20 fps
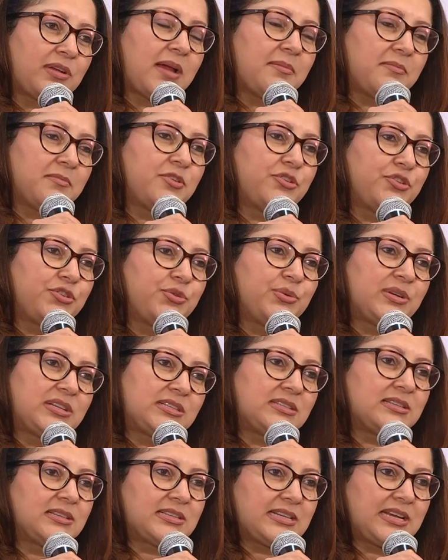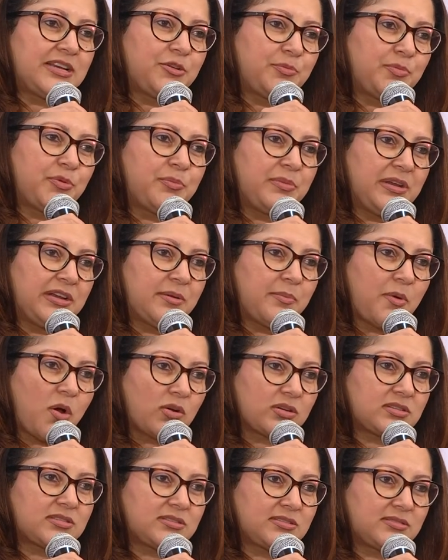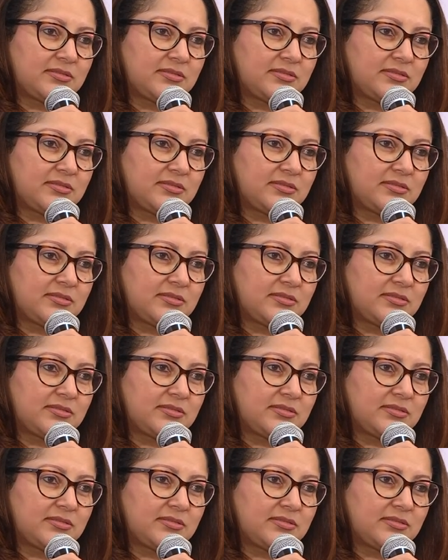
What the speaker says: going to do it till the day you put me in a box.